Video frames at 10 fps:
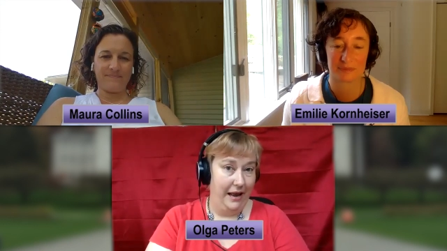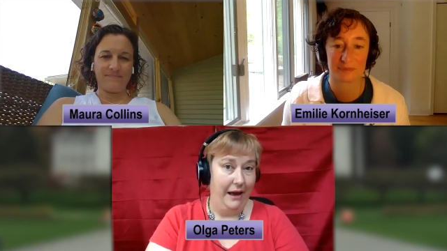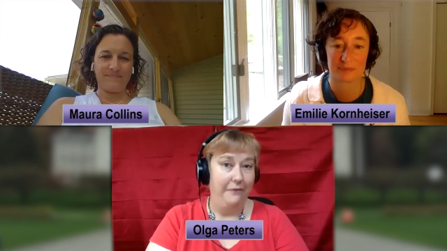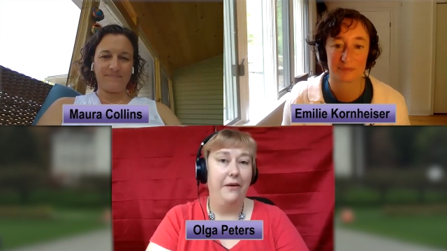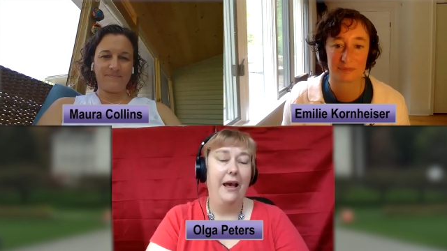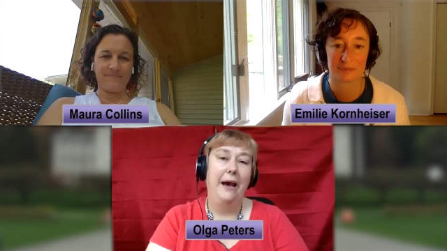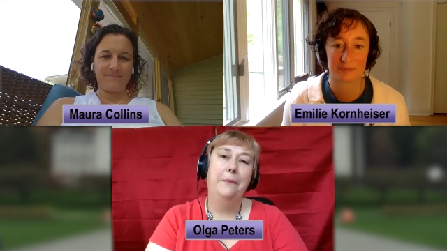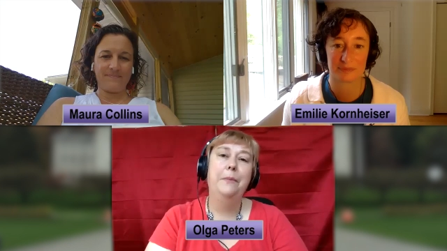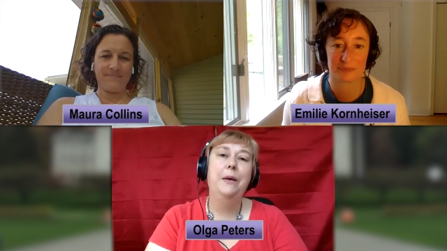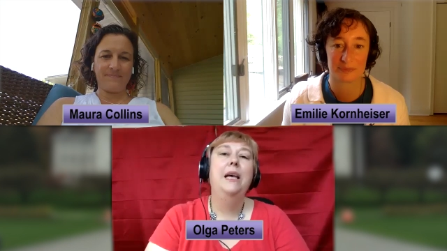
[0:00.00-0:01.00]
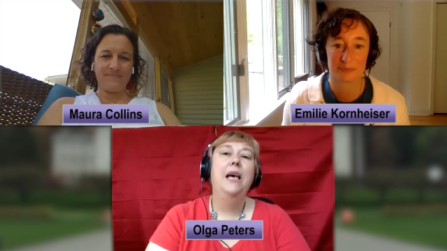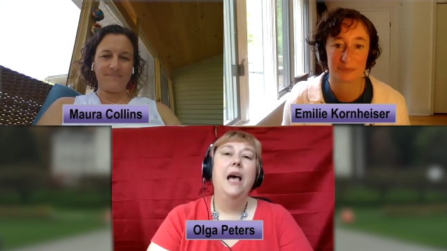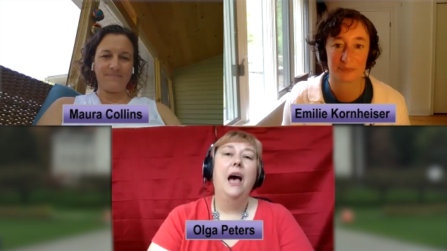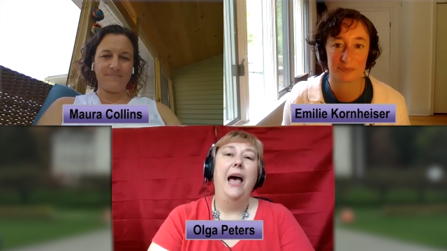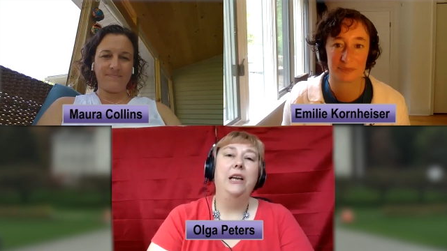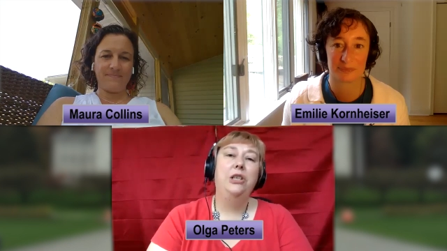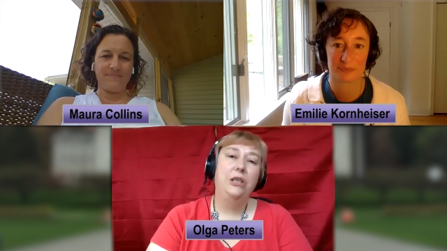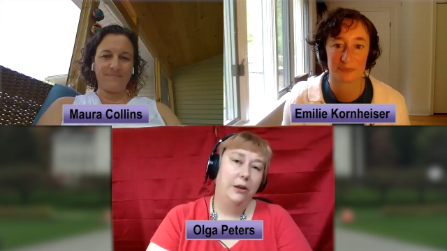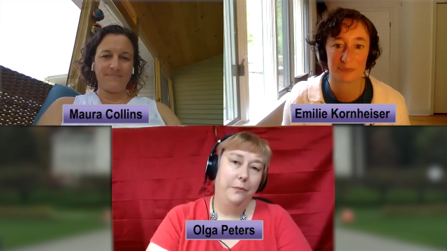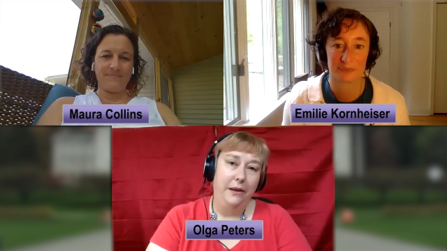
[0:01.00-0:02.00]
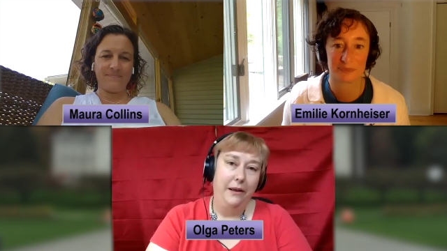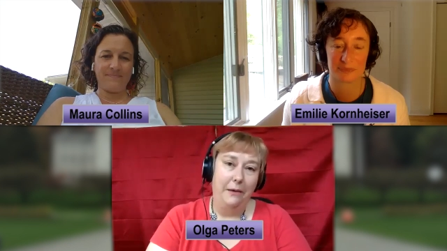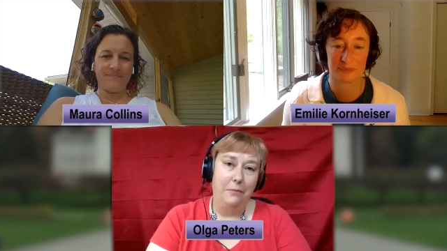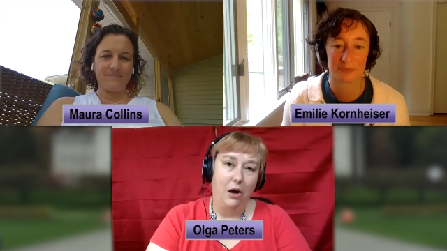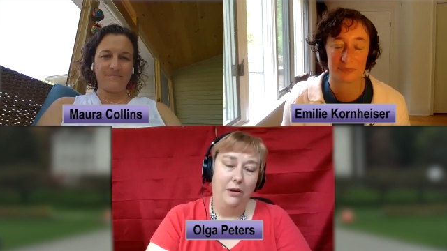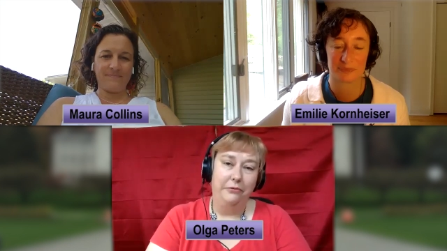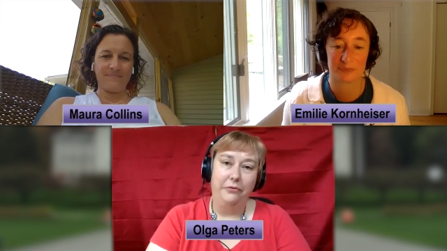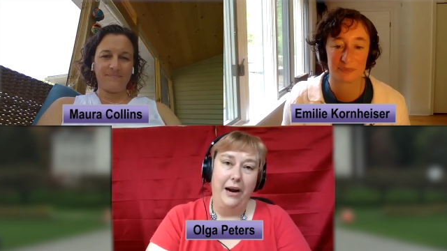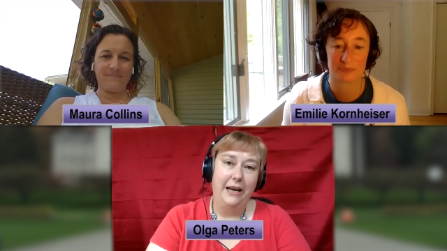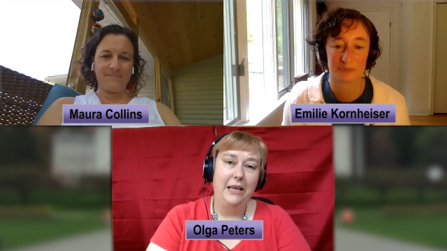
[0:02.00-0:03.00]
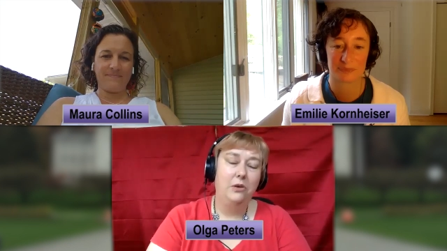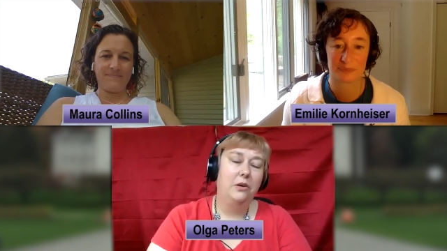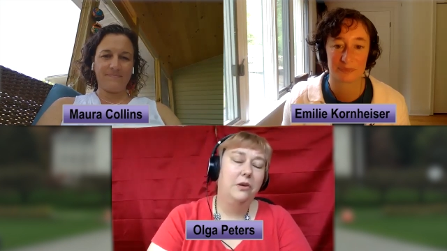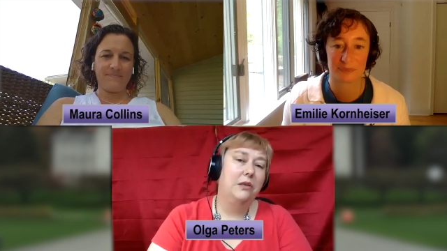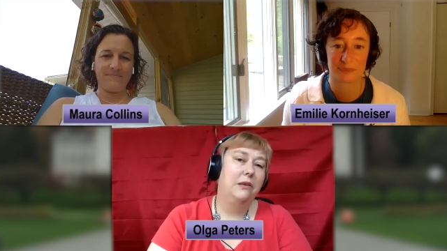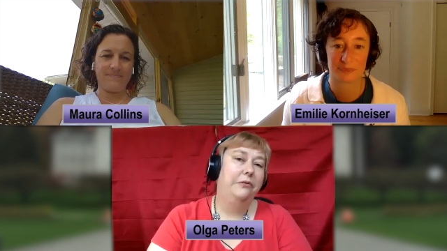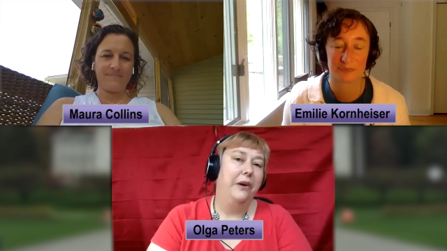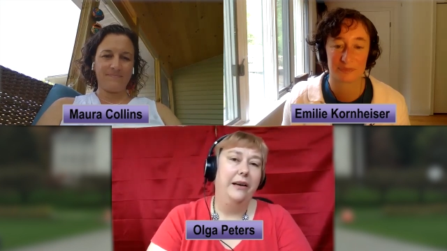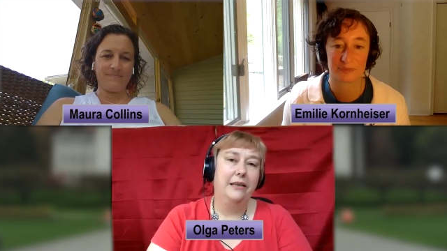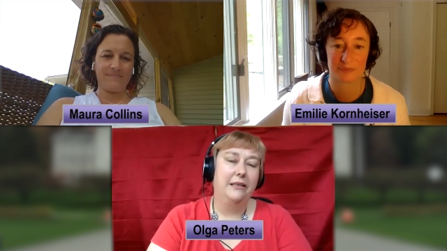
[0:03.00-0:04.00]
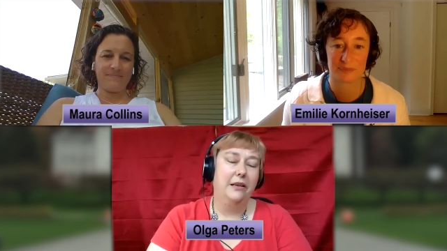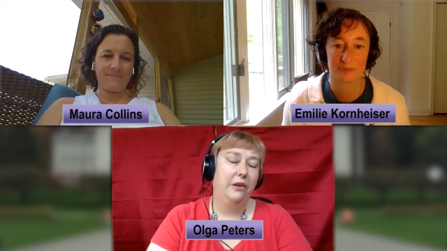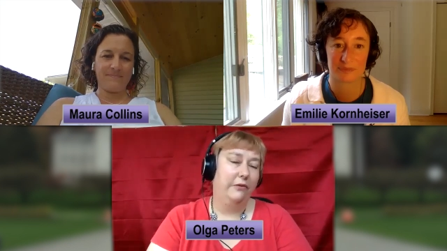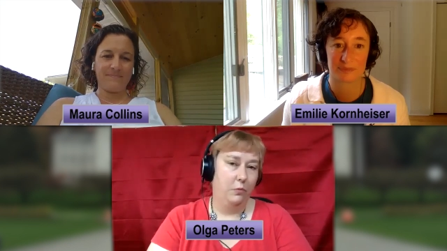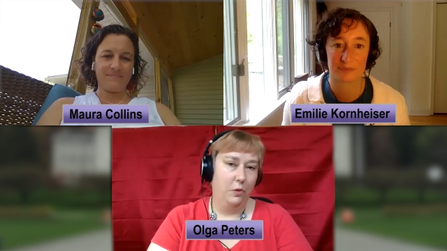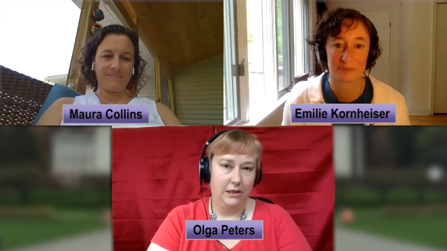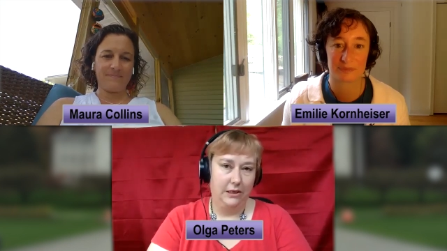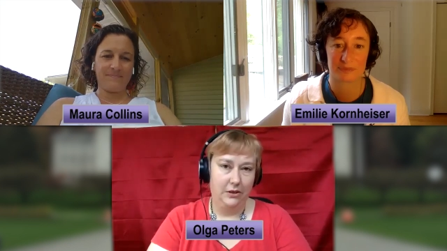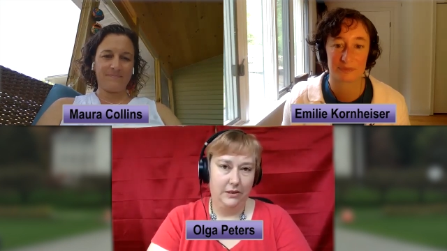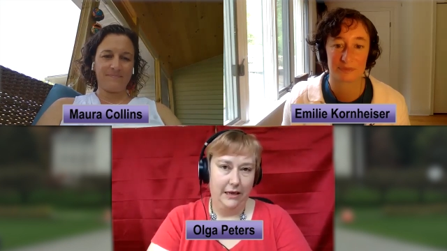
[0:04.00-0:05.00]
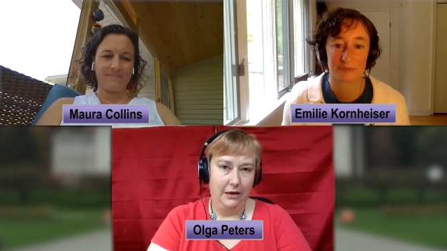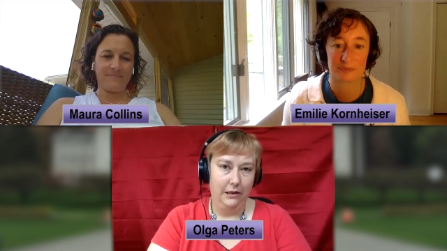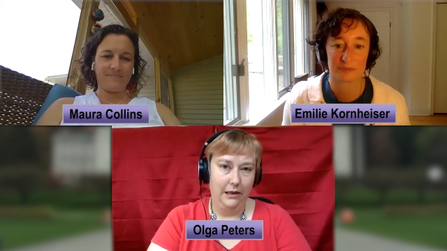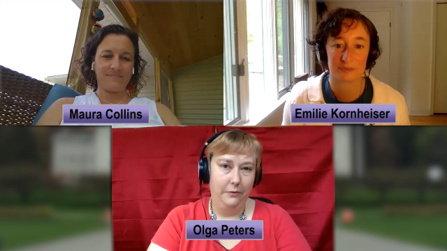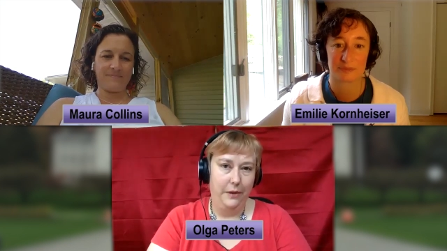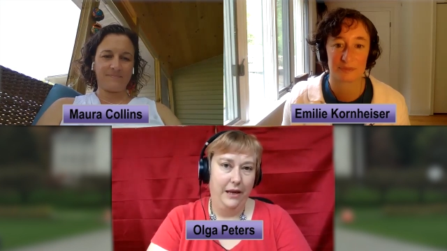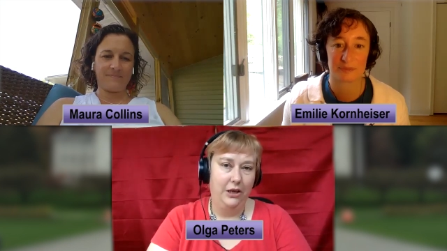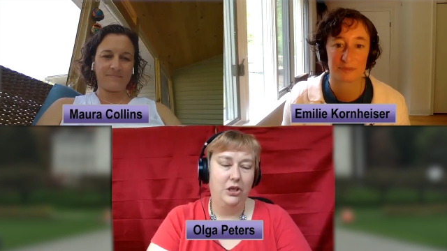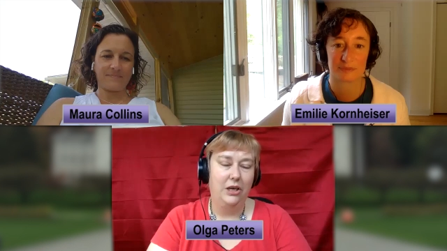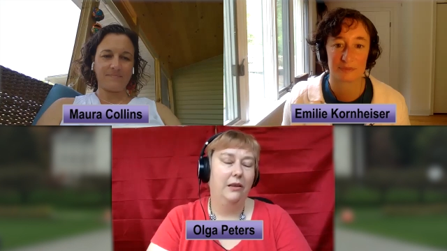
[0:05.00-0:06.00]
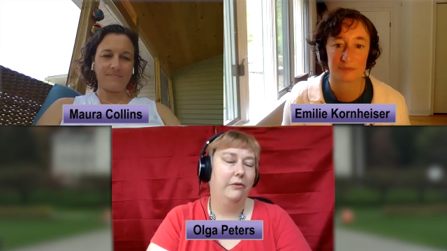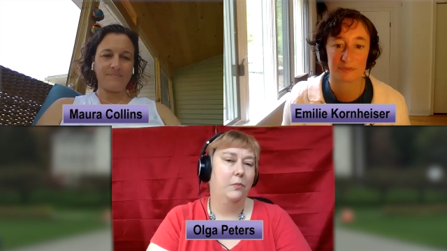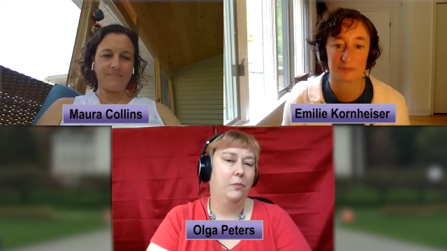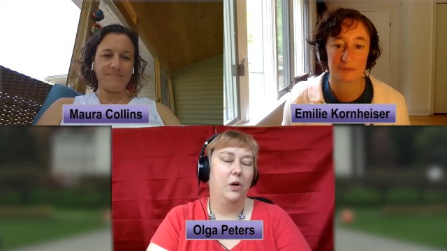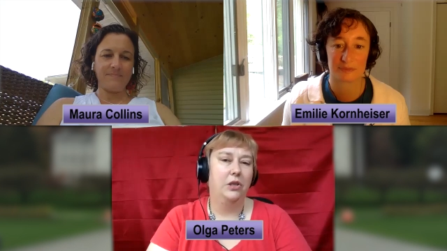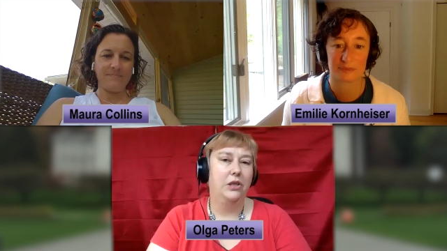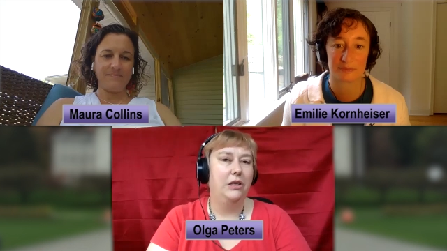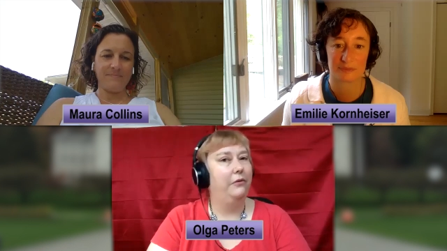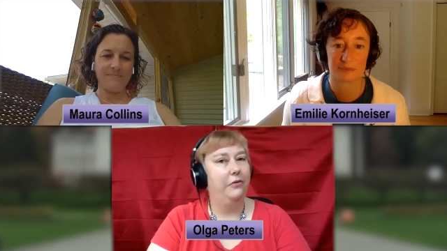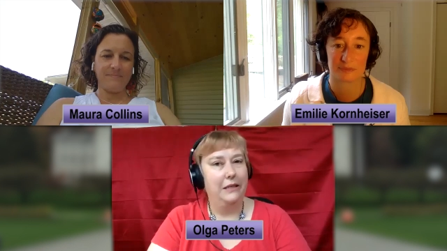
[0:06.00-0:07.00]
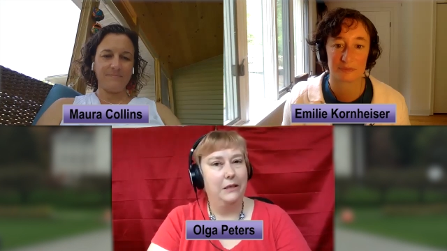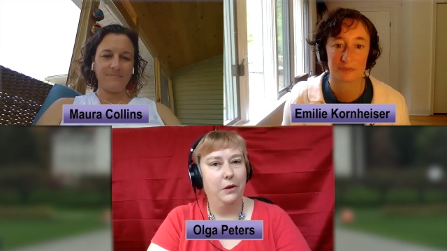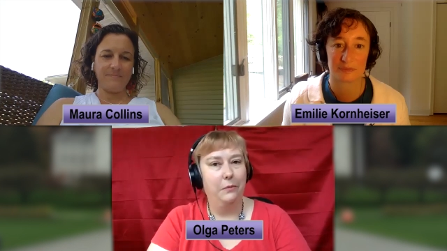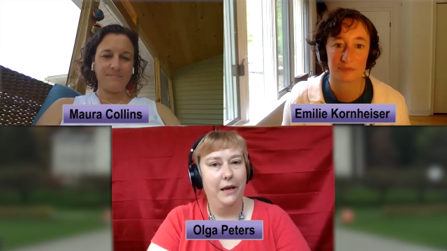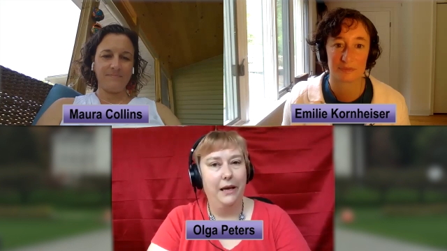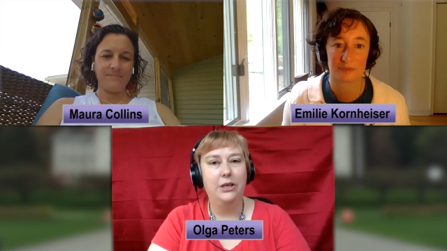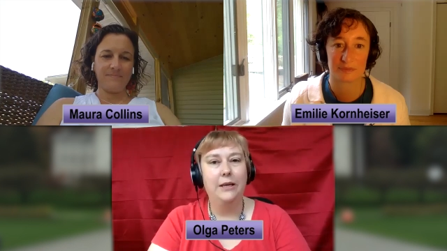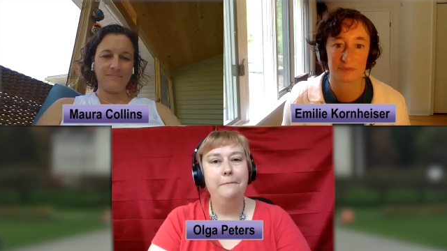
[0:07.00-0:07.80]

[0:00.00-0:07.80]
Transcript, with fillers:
Speaker 1: FM at 2 p.m. on Friday. You can also find us on the Vermontitude SoundCloud page and the Vermontitude Facebook page.